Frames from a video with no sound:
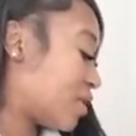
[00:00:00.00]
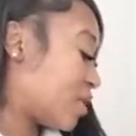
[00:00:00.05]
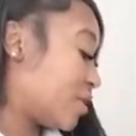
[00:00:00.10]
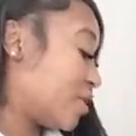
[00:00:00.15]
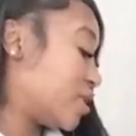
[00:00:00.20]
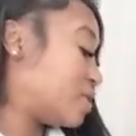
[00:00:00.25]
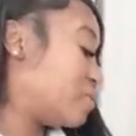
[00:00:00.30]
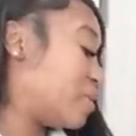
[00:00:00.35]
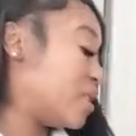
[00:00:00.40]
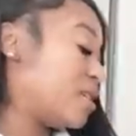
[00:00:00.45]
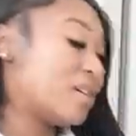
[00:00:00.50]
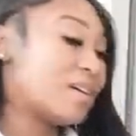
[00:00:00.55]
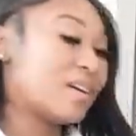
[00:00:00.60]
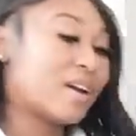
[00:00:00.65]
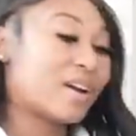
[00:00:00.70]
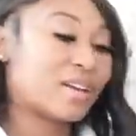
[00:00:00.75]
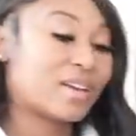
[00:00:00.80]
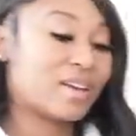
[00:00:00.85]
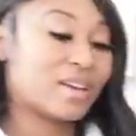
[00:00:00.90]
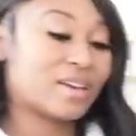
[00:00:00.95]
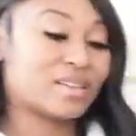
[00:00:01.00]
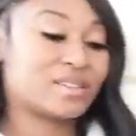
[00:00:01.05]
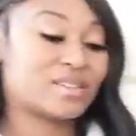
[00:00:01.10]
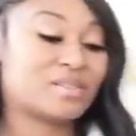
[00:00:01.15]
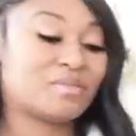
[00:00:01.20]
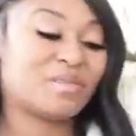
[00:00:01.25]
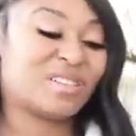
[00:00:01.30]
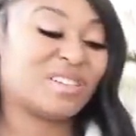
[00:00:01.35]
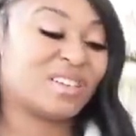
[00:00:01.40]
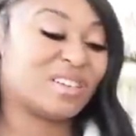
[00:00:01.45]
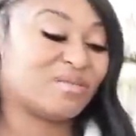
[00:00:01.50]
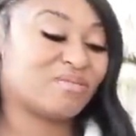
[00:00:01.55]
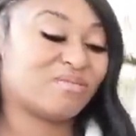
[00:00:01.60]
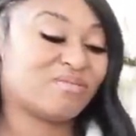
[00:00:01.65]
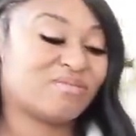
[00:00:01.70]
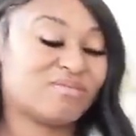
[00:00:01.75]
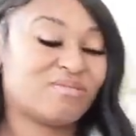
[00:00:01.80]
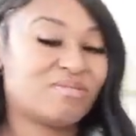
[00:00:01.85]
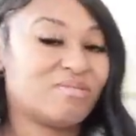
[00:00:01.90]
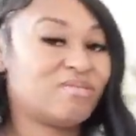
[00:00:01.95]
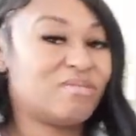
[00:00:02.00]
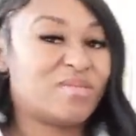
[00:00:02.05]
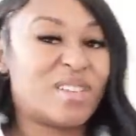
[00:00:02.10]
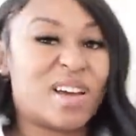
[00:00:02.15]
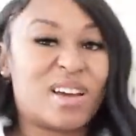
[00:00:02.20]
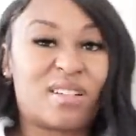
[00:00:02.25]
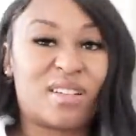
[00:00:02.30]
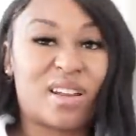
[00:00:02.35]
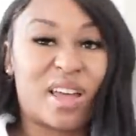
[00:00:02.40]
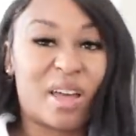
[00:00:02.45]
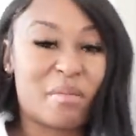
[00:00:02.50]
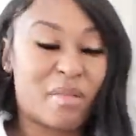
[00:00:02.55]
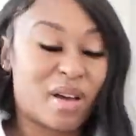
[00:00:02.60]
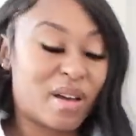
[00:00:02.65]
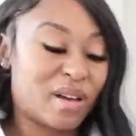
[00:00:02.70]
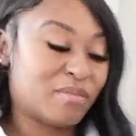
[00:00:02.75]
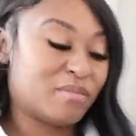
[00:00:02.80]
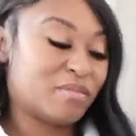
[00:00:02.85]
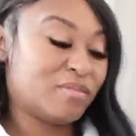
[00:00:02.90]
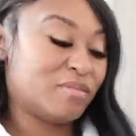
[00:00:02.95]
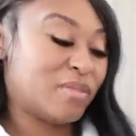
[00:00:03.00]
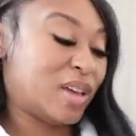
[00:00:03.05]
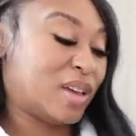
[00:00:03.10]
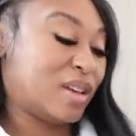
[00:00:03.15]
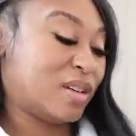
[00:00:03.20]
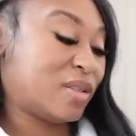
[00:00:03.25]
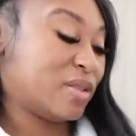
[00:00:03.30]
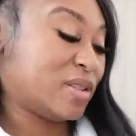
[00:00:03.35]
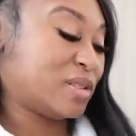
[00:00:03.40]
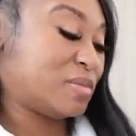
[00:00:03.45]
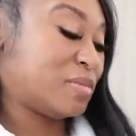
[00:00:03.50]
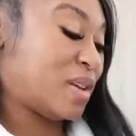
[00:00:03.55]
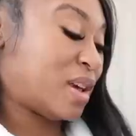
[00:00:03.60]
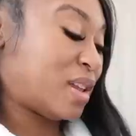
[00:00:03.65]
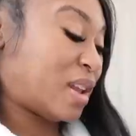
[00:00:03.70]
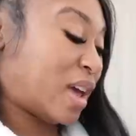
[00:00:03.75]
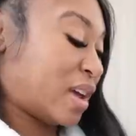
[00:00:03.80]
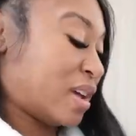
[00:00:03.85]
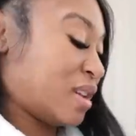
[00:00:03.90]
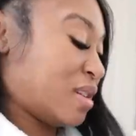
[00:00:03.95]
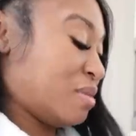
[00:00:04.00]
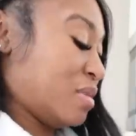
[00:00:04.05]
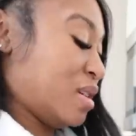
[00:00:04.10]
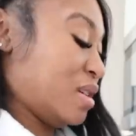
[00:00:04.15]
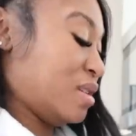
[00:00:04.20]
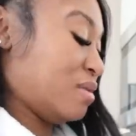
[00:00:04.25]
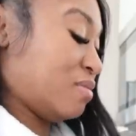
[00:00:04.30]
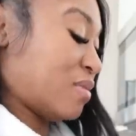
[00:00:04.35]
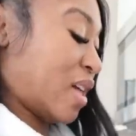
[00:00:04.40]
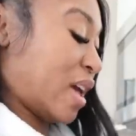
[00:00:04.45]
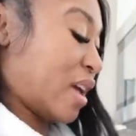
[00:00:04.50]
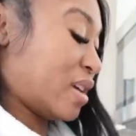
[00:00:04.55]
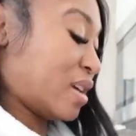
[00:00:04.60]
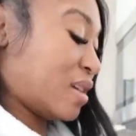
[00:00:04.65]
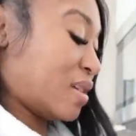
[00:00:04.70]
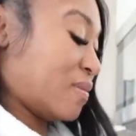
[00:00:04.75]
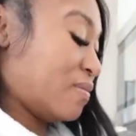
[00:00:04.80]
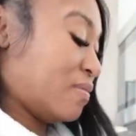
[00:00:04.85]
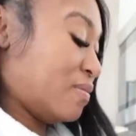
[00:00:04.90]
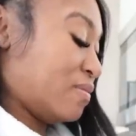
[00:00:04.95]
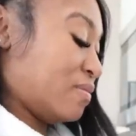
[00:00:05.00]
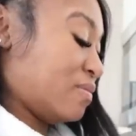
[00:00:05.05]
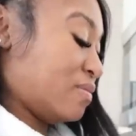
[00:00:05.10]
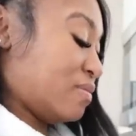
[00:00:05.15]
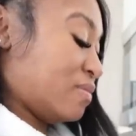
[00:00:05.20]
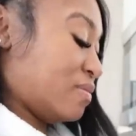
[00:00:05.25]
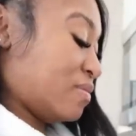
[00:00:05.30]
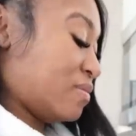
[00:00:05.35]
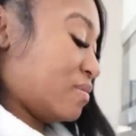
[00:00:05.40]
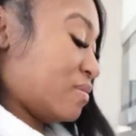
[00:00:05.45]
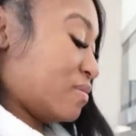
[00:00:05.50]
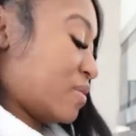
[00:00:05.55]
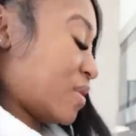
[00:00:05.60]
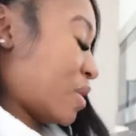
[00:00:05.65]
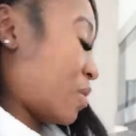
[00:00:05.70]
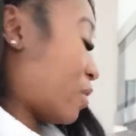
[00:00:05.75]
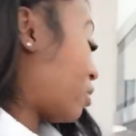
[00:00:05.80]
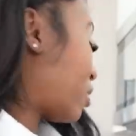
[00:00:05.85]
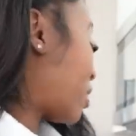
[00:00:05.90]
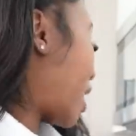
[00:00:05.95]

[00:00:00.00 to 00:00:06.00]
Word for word: crispier, I guess, but I don't like my bacon crispy. I like it to be like, well,